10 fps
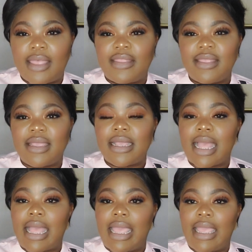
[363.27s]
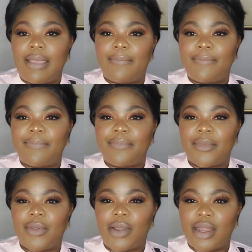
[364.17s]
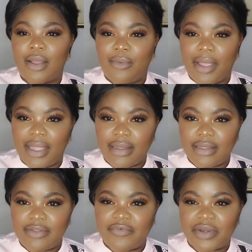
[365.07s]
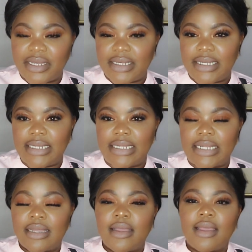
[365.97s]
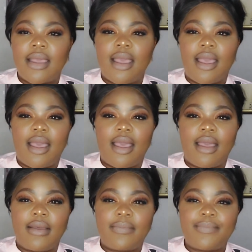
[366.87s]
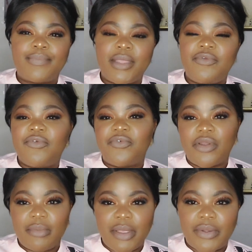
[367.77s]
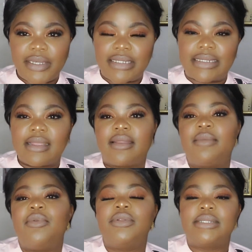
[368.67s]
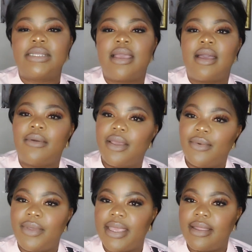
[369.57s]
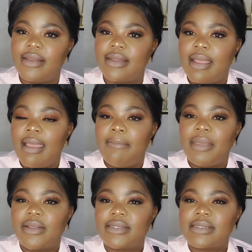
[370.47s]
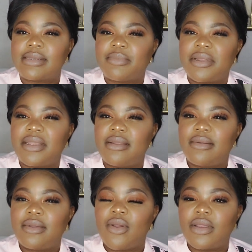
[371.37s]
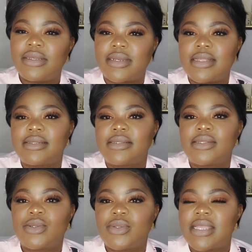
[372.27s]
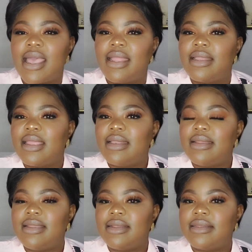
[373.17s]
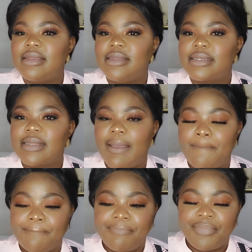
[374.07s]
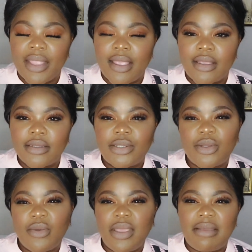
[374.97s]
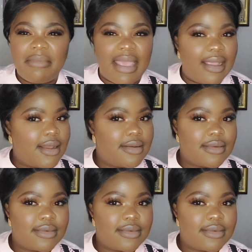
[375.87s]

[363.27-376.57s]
i think i am gonna wear it differently um, if you follow me on Instagram, you'll see how I wear it because it's a bodycon dress. It's too tight and it is showing my